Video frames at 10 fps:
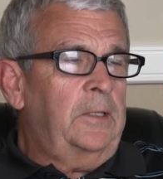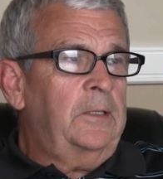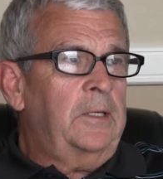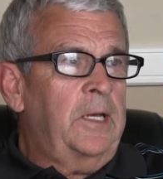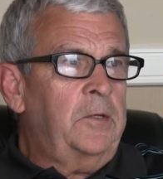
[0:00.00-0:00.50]

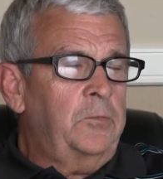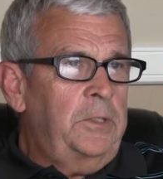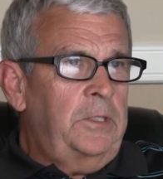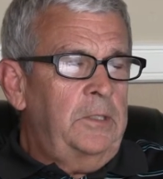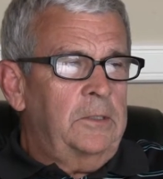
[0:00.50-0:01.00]

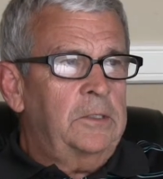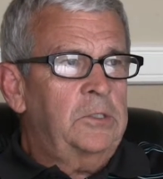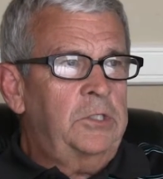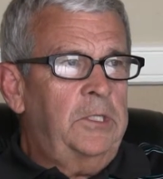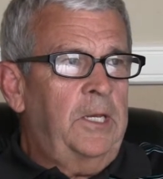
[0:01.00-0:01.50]
honoree.
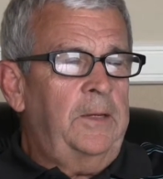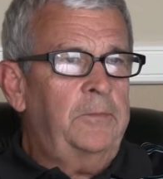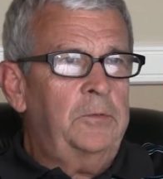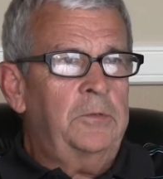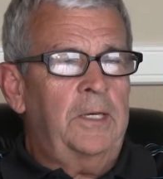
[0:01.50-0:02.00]
She came
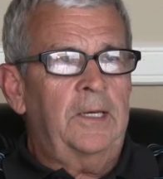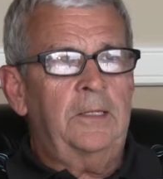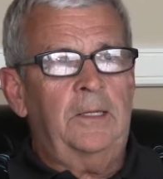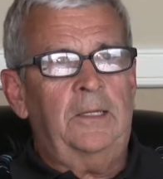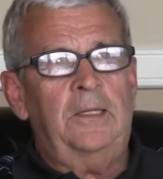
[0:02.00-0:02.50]
to
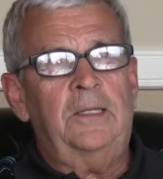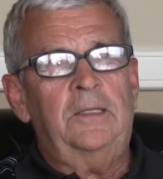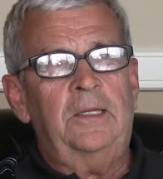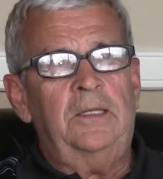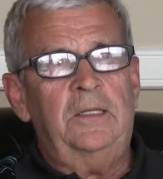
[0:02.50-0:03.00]
that, and
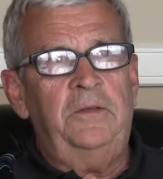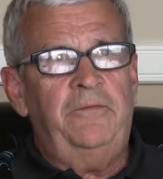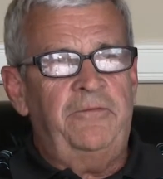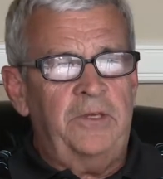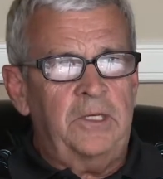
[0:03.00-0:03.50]
at that
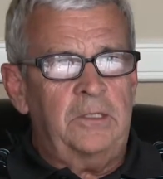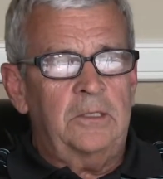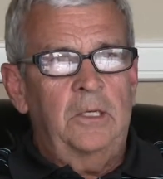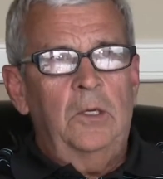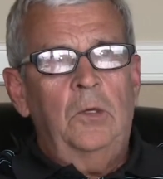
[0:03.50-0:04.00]
event
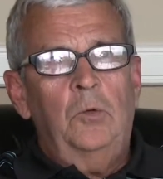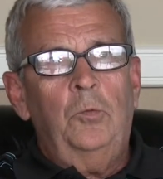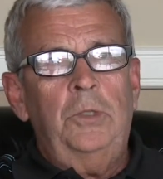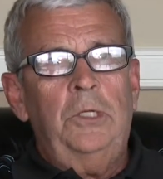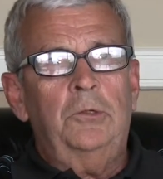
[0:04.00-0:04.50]

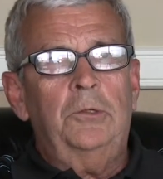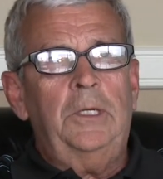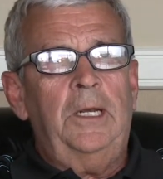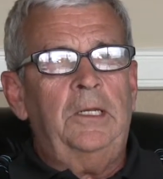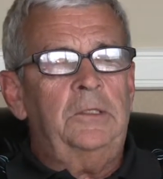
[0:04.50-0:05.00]
we
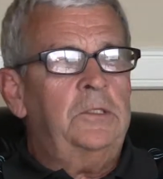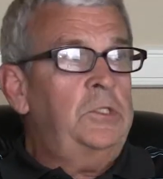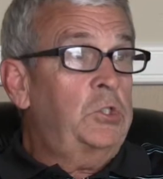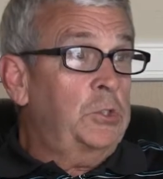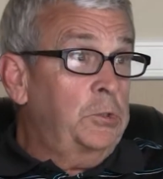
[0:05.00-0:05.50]
created the
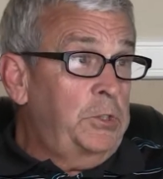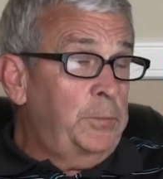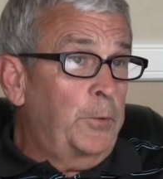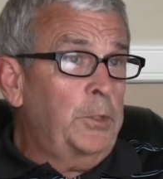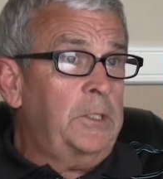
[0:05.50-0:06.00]
Shirley
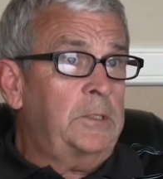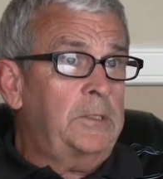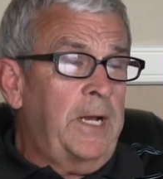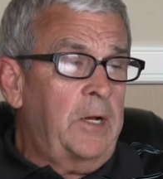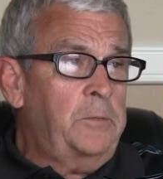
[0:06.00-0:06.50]
Spork
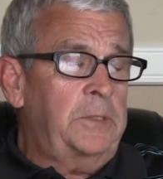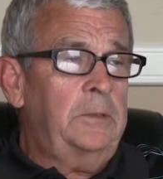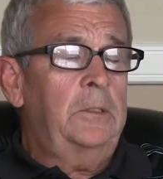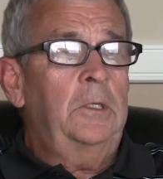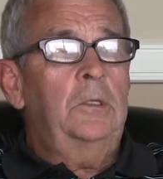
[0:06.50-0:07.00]
Endowment,
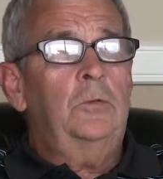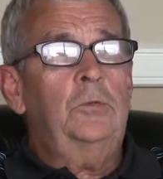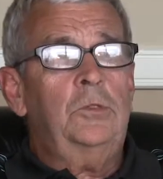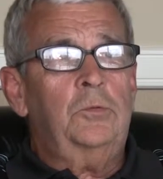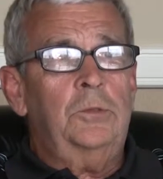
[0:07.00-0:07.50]

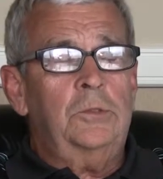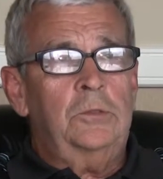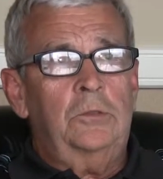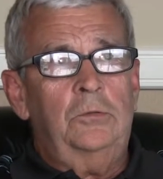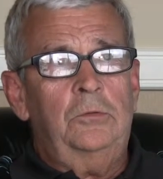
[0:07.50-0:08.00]
which was
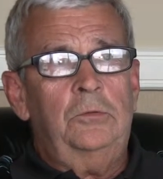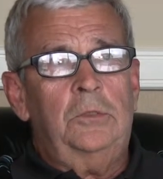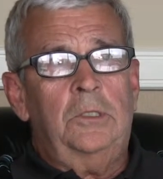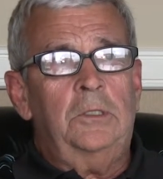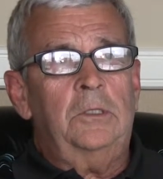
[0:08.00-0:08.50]
to
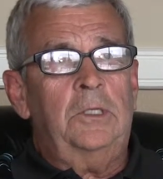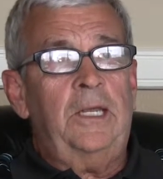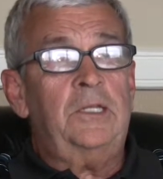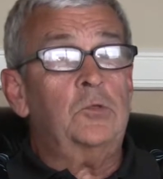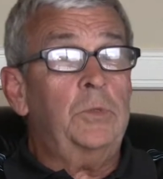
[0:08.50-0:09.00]

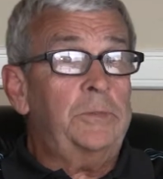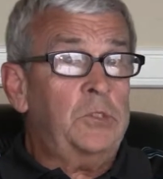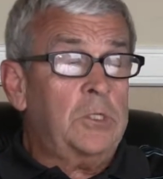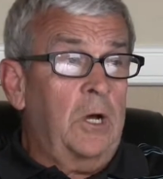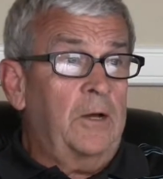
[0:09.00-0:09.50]
enhance
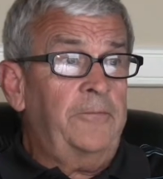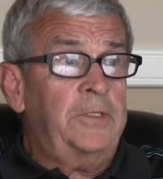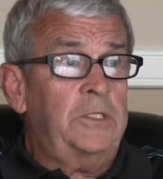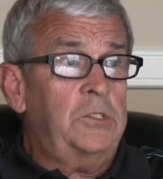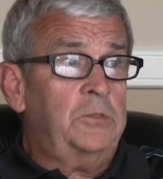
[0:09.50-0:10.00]
women's golf
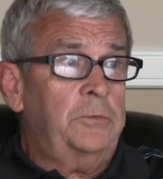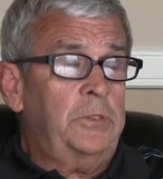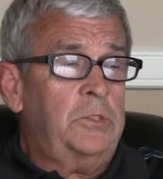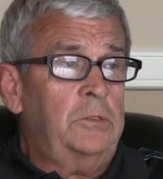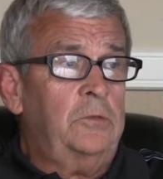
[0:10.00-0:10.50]
at Eastern
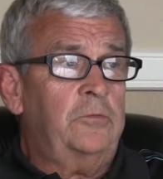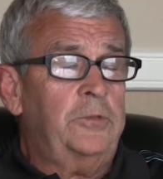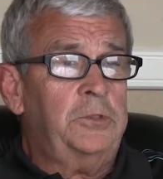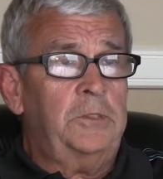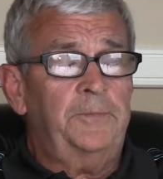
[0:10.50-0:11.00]
Michigan
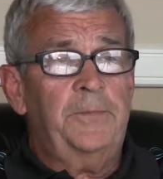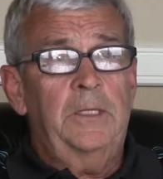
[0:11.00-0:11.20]
University.